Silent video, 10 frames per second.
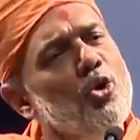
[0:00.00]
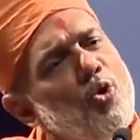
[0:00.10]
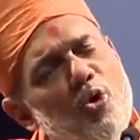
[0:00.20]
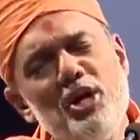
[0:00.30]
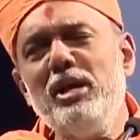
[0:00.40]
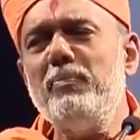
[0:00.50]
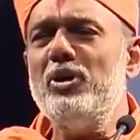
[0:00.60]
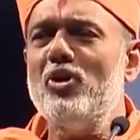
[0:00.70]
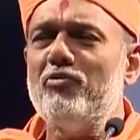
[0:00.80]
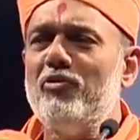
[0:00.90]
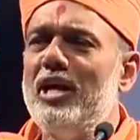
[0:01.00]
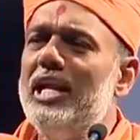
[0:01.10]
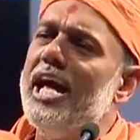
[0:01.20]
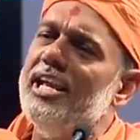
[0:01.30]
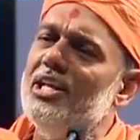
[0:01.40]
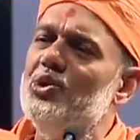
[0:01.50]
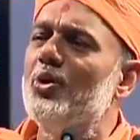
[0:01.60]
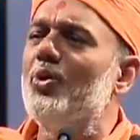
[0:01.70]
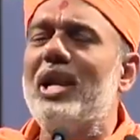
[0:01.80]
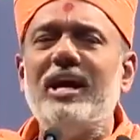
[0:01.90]
Go deep in your field and enjoy
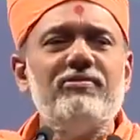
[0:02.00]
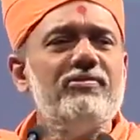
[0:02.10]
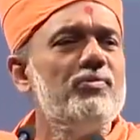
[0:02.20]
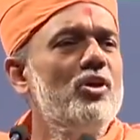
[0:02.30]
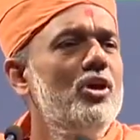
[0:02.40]
your life.